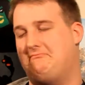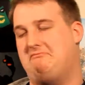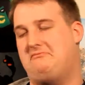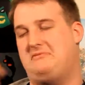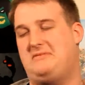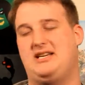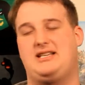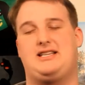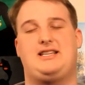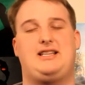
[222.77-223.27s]

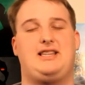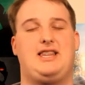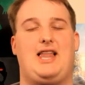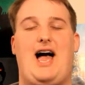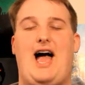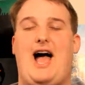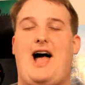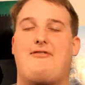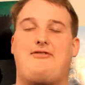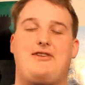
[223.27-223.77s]
Just
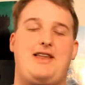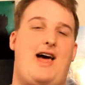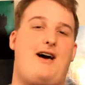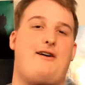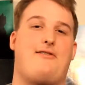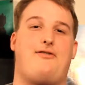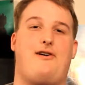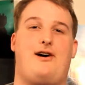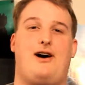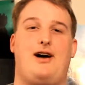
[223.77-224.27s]
laugh and have
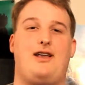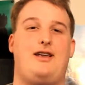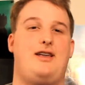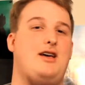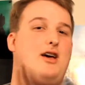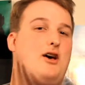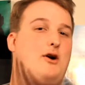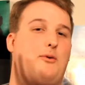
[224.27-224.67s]
fun